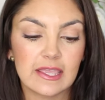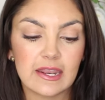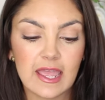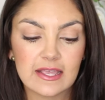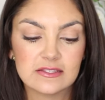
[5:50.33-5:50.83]

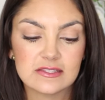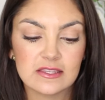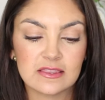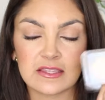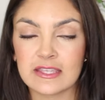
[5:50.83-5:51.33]
It has
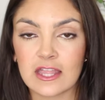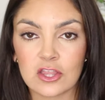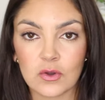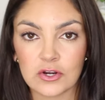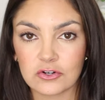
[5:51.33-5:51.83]
the
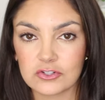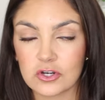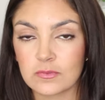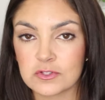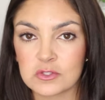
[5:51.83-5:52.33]
yellow
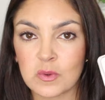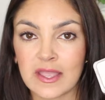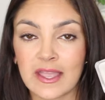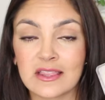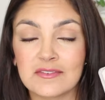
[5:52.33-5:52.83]
undertone, which is
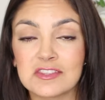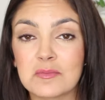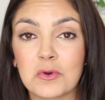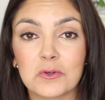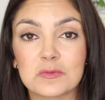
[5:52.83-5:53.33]
why I love it
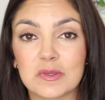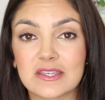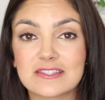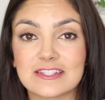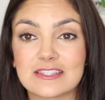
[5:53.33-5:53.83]
the most
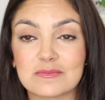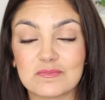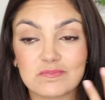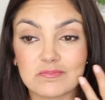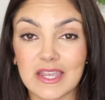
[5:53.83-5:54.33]
because it's
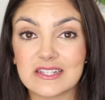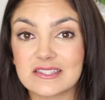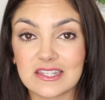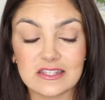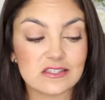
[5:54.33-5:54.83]
my
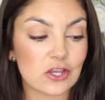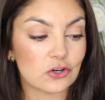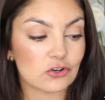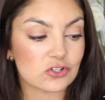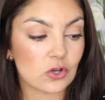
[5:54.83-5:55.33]
skin's
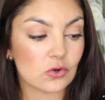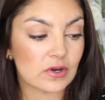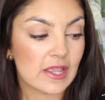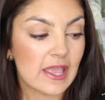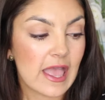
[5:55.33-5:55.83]

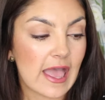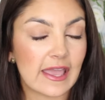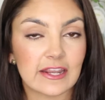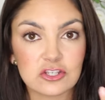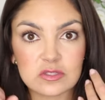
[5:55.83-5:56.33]
undertone
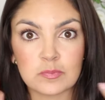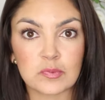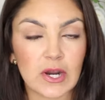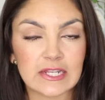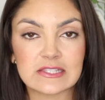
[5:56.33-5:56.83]
and it just
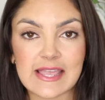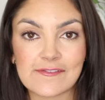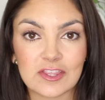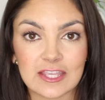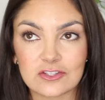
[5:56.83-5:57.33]
brightens
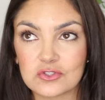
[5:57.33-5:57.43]
everything.